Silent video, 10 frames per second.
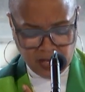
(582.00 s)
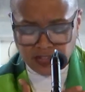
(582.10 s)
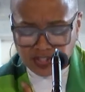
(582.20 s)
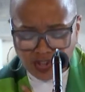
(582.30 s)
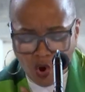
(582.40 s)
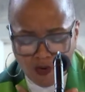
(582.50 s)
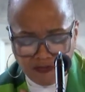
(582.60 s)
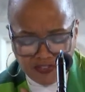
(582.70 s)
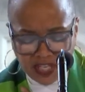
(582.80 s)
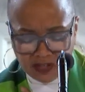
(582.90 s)
The soul
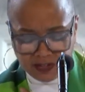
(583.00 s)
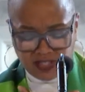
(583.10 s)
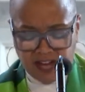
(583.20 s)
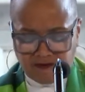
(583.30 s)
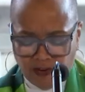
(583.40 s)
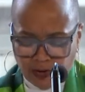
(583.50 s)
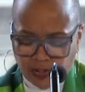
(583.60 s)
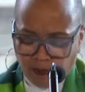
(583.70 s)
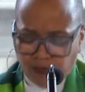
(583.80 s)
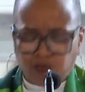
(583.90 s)
feels that
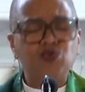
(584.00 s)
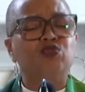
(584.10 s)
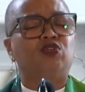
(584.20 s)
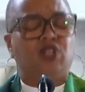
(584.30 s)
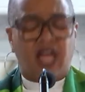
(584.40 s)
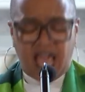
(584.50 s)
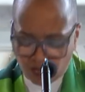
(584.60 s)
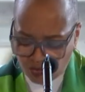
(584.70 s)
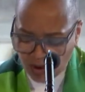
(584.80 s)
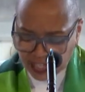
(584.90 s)
first brutal
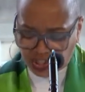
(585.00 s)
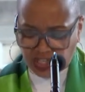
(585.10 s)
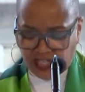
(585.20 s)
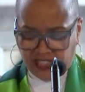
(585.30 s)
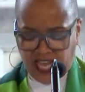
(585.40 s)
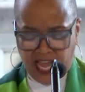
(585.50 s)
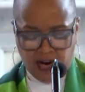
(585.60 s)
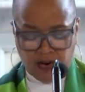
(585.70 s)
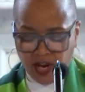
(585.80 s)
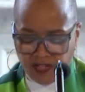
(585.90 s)
and wrenching
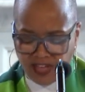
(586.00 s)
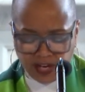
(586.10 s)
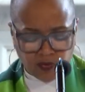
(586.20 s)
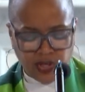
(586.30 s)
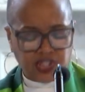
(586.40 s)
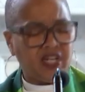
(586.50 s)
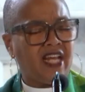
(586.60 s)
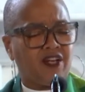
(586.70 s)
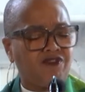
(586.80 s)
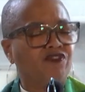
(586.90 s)
tear that originated